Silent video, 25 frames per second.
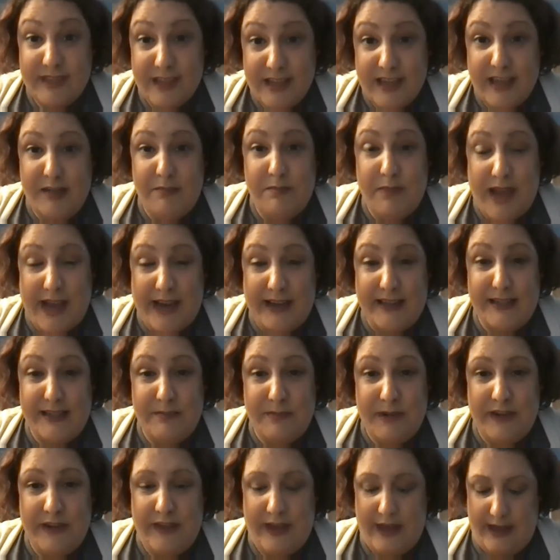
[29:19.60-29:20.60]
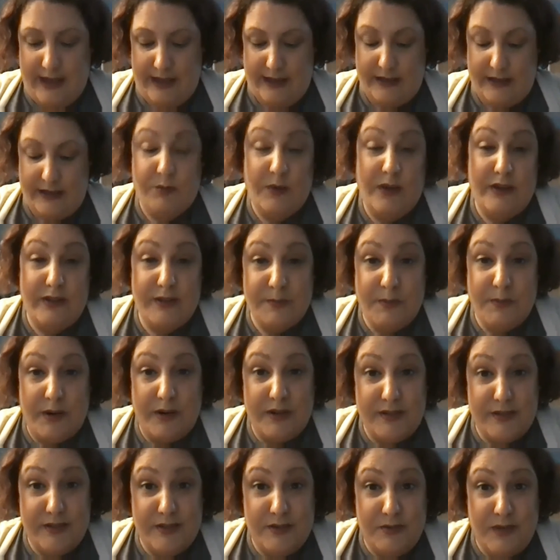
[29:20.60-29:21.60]
impacted by that, as well as
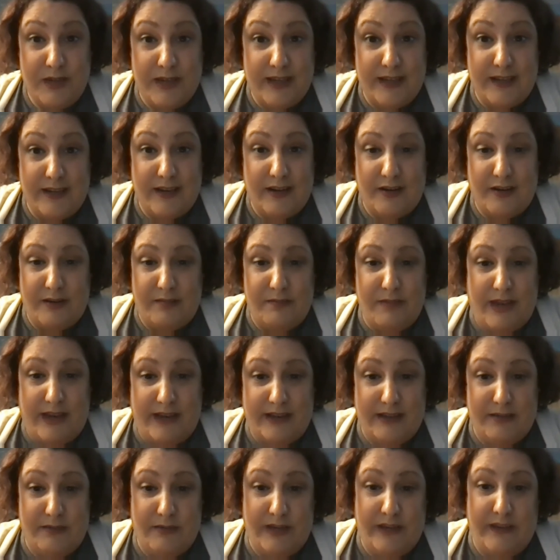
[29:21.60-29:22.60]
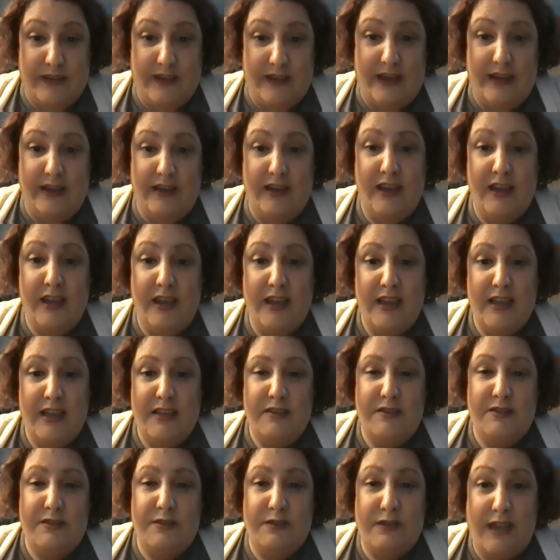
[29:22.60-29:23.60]
parts of DeWitt are impacted by that.
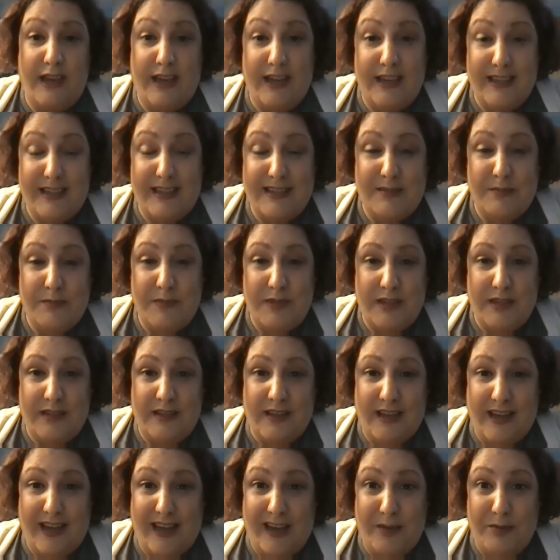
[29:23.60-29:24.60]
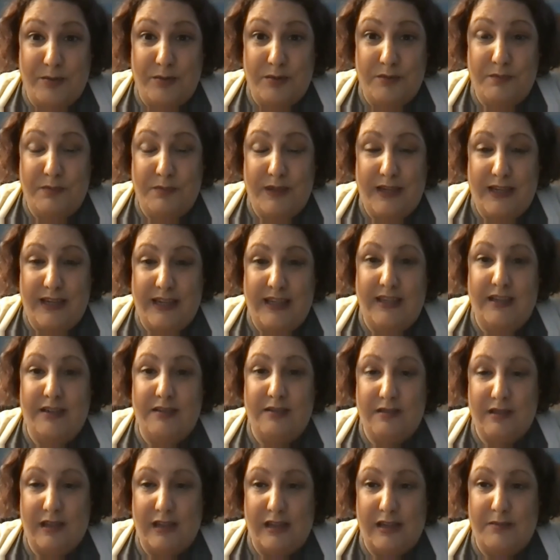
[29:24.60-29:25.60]
So that is something that I will be
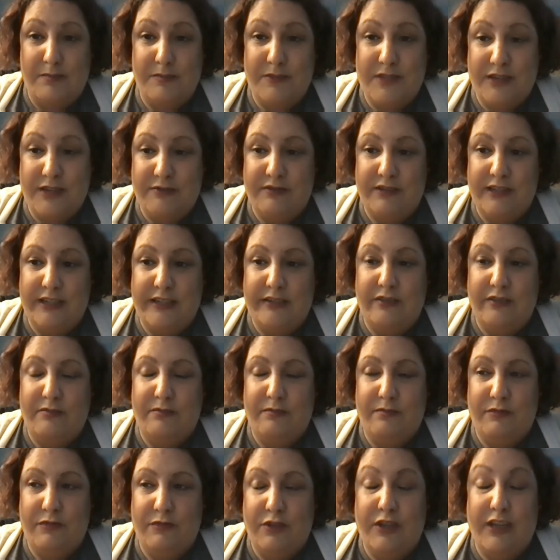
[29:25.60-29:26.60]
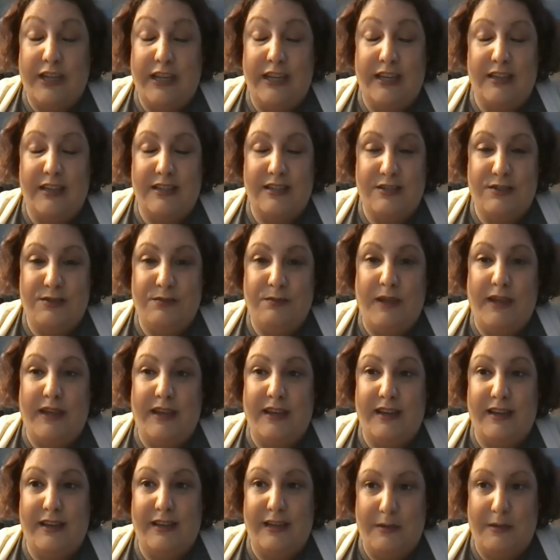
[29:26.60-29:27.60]
um, definitely looking to make
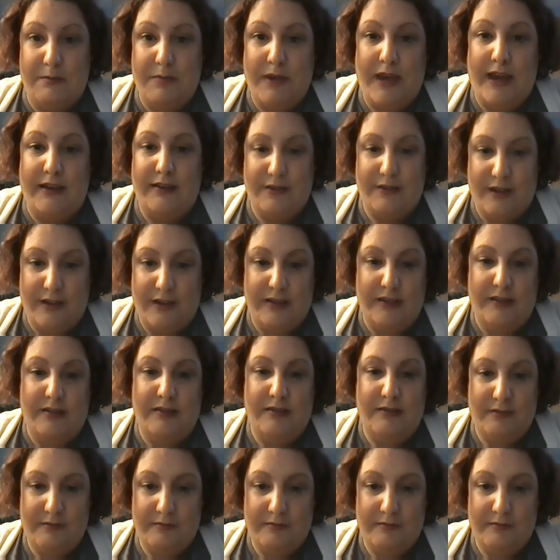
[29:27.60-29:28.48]
an impact on.